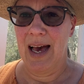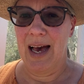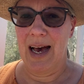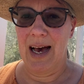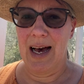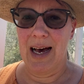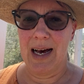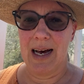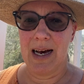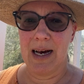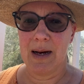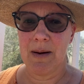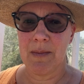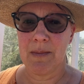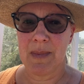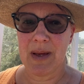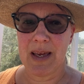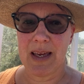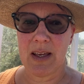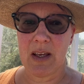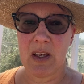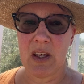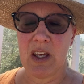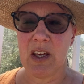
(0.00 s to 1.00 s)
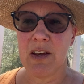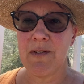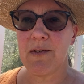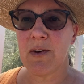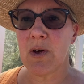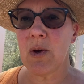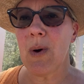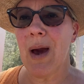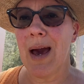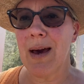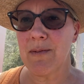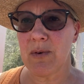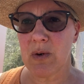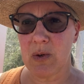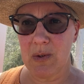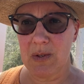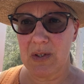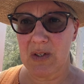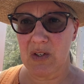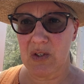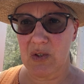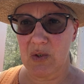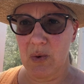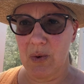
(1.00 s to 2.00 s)
If you have
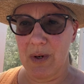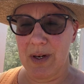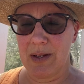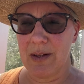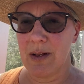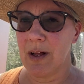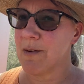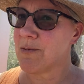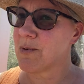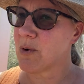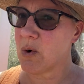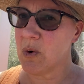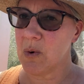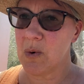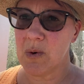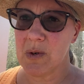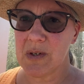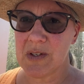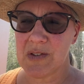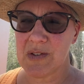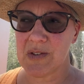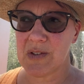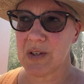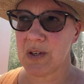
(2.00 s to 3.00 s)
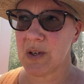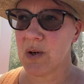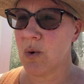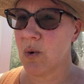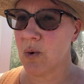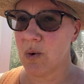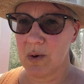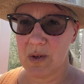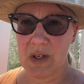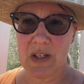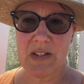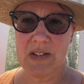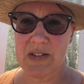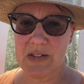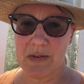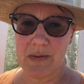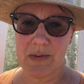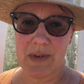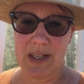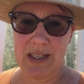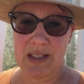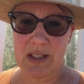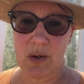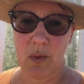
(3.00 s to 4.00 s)
good soil, of course, you still
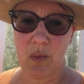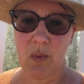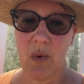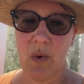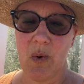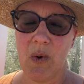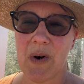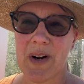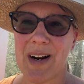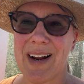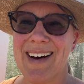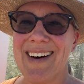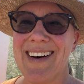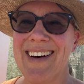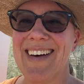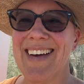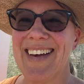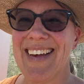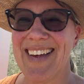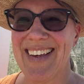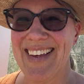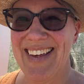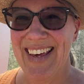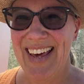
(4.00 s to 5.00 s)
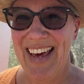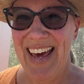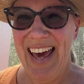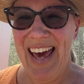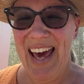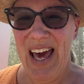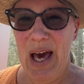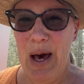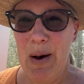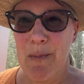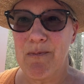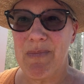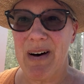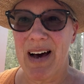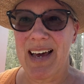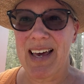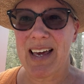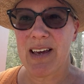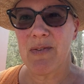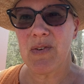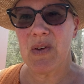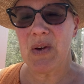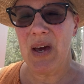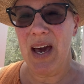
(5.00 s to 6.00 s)
need to water, but
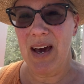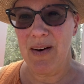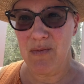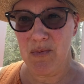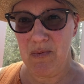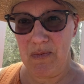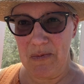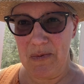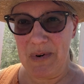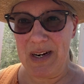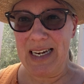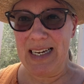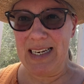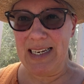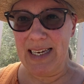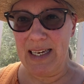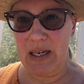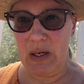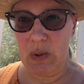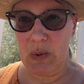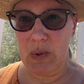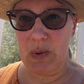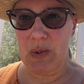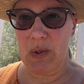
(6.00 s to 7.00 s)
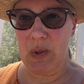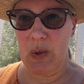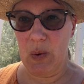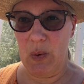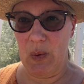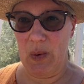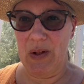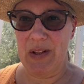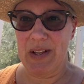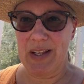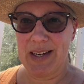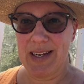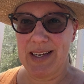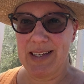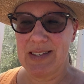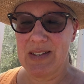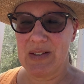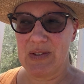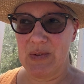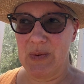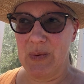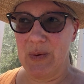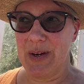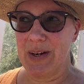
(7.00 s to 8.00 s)
if you have really good quality
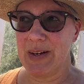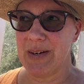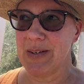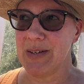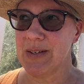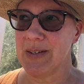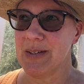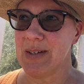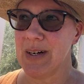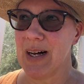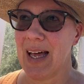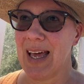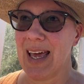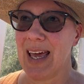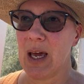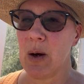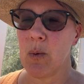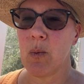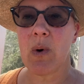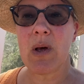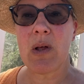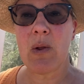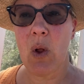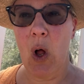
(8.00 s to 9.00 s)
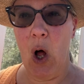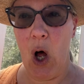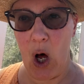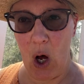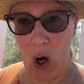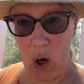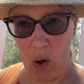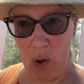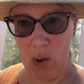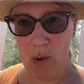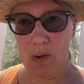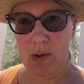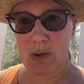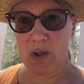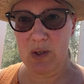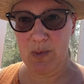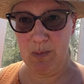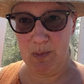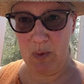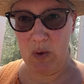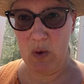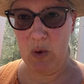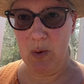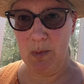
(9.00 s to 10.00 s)
soil, it will hold
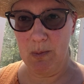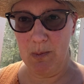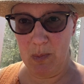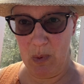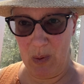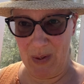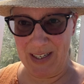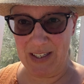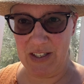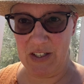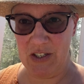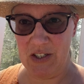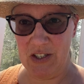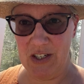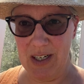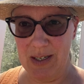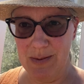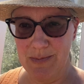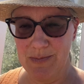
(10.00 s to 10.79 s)
more moisture.